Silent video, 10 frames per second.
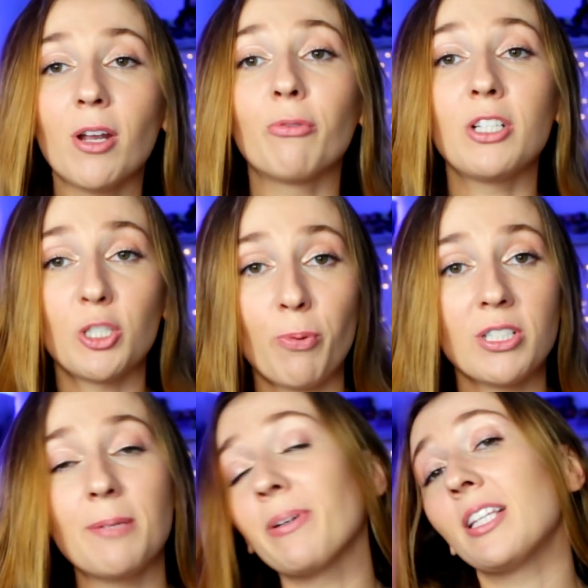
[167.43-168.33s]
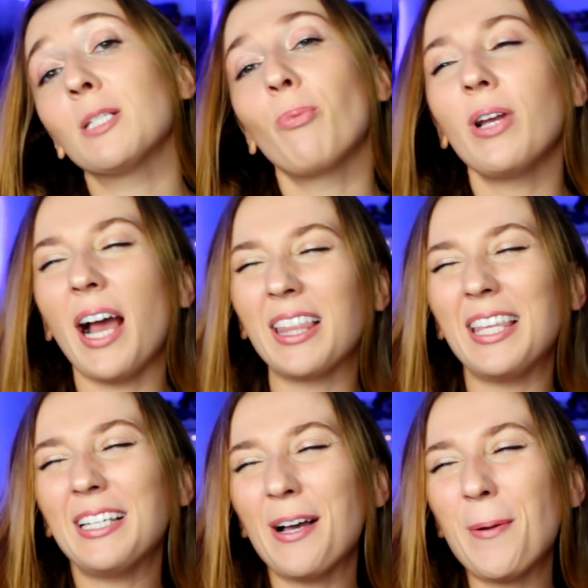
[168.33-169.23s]
not a religious person, but at this point, I
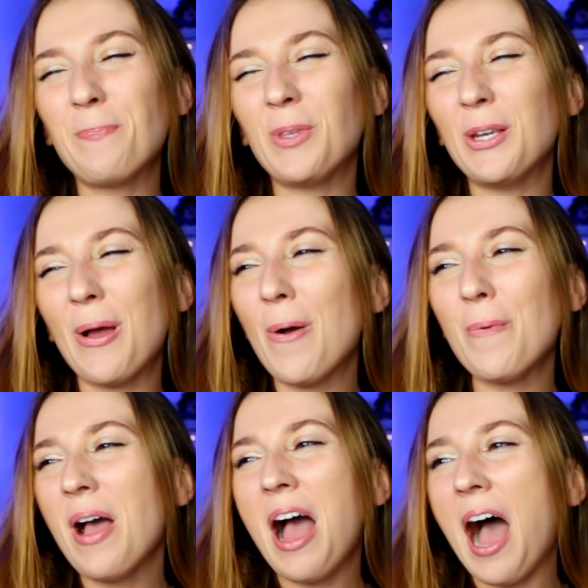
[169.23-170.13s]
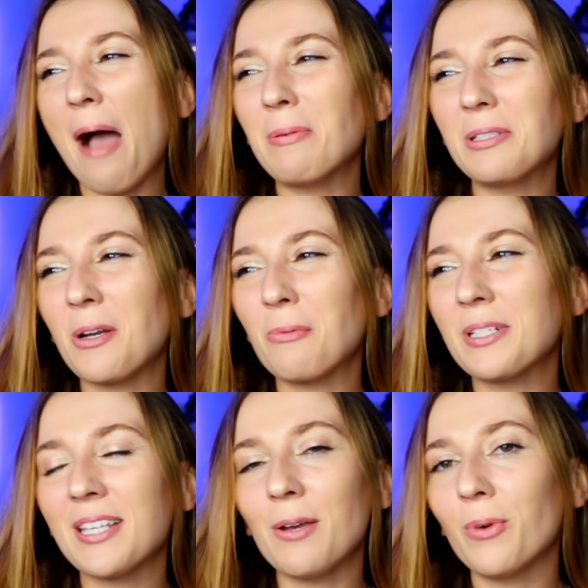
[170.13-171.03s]
think, um, you know, I would start
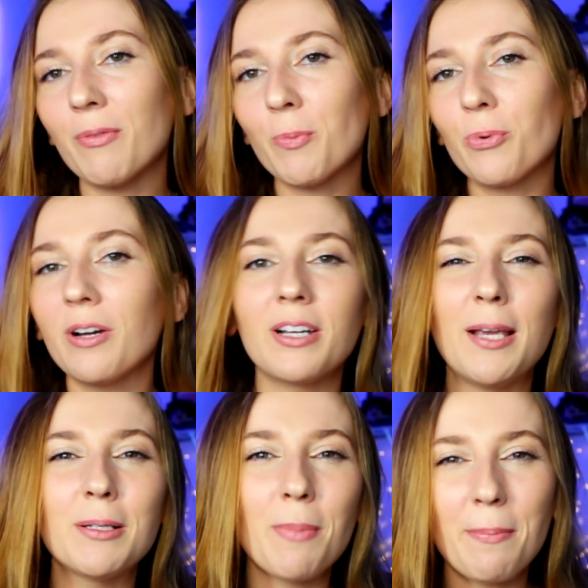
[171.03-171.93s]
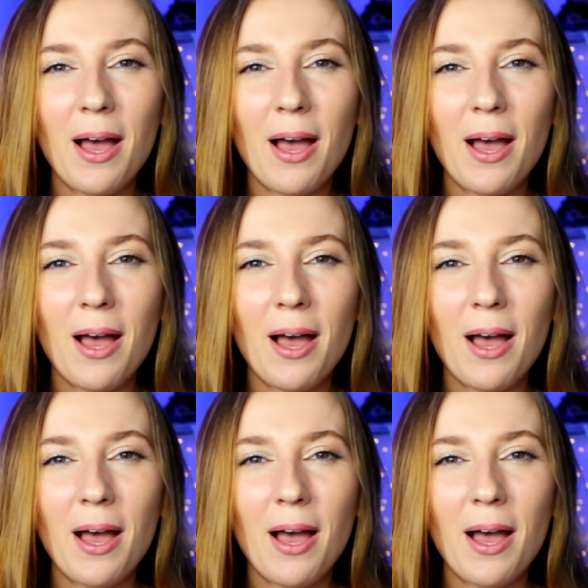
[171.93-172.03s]
reciting whatever prayer came to my